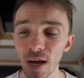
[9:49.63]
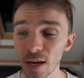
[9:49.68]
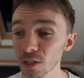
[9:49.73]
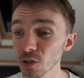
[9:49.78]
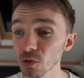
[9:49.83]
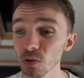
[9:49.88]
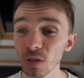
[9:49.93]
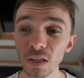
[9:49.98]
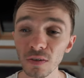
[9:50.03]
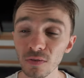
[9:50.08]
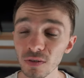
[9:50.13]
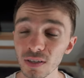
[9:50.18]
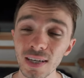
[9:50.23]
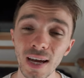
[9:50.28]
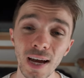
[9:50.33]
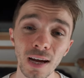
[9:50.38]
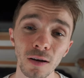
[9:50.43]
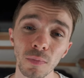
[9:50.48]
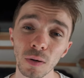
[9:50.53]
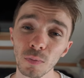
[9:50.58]
and you can even
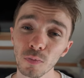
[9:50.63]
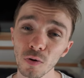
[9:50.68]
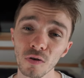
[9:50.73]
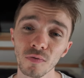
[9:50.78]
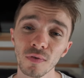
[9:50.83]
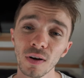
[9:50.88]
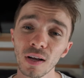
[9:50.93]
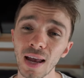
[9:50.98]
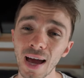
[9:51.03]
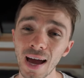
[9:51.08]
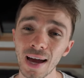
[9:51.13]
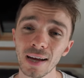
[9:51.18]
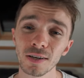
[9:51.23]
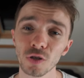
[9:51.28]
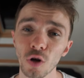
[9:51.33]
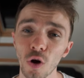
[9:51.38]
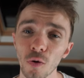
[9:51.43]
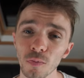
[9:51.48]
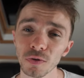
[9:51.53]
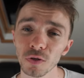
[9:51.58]
tag my profile at
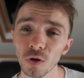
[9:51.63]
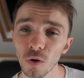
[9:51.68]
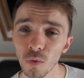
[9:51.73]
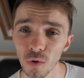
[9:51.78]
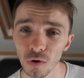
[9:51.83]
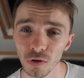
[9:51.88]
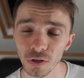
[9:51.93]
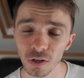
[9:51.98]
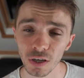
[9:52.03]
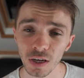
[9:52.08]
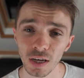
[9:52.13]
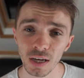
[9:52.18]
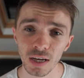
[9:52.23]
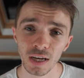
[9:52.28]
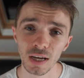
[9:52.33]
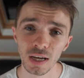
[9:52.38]
OpticalWonder.